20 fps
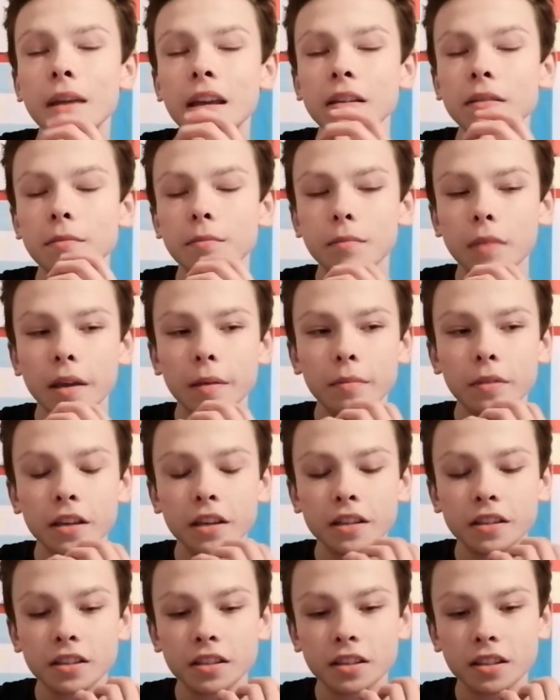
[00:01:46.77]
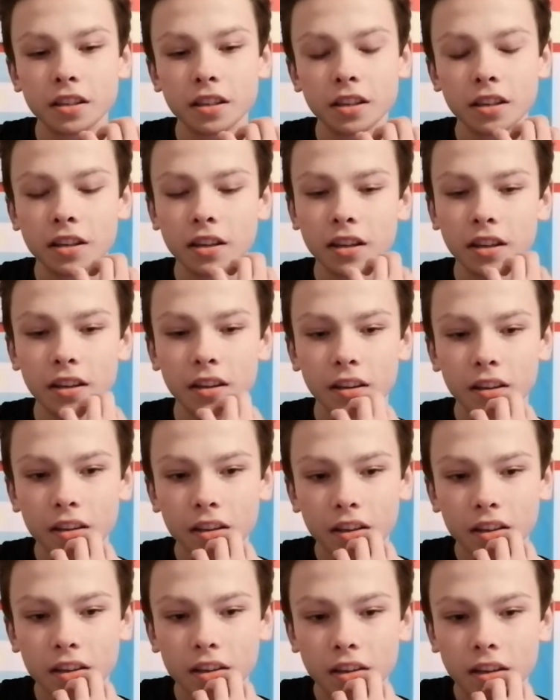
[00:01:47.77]
maybe it's the
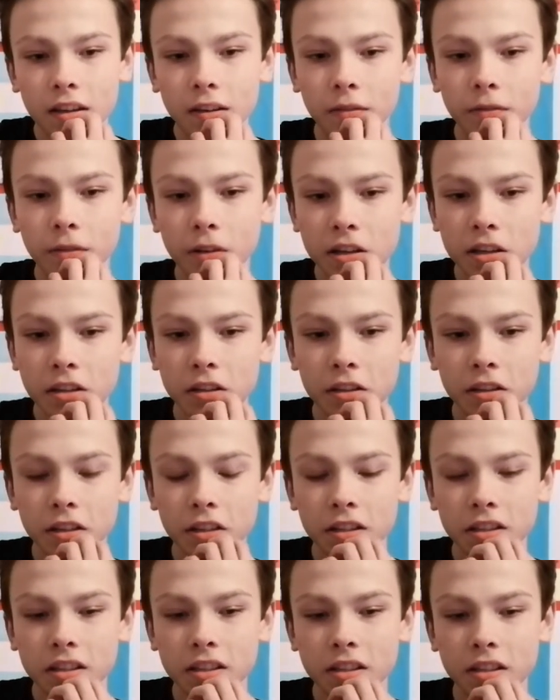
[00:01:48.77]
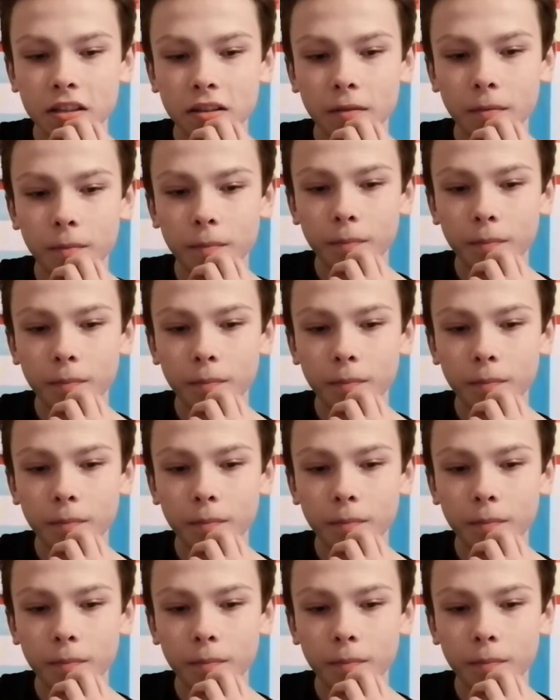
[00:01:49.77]
fact that